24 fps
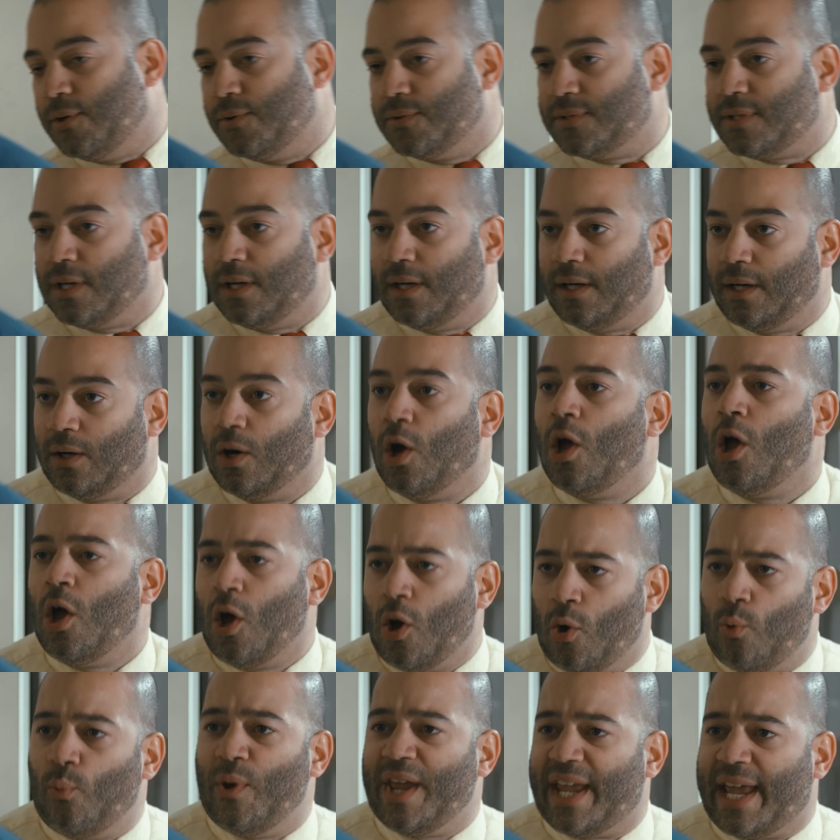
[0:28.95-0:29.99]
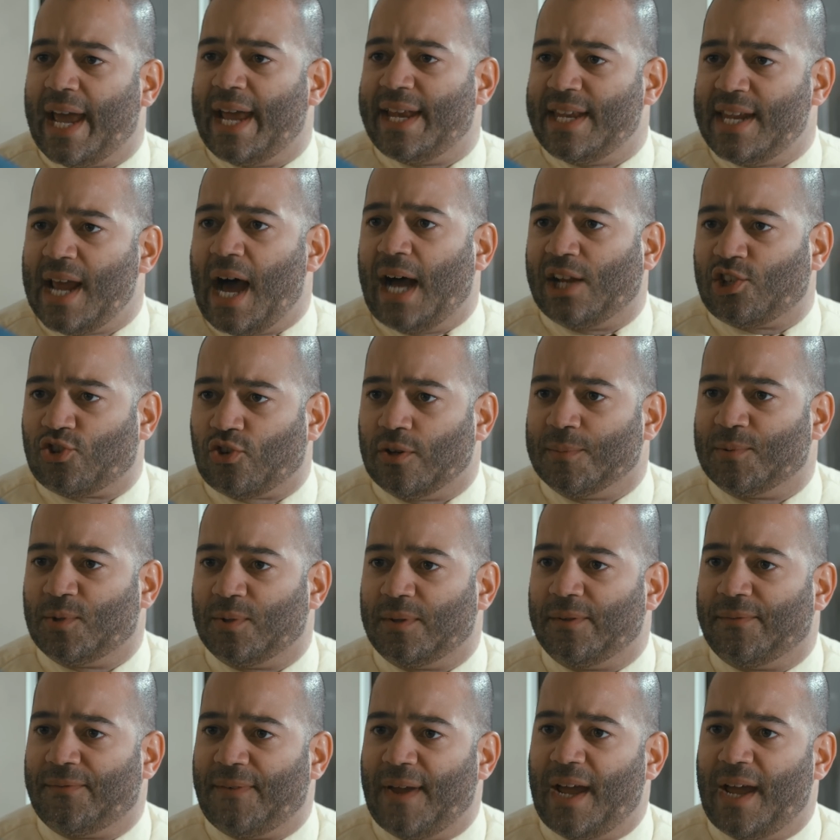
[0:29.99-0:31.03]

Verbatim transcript: those uh weekend yacht trips with the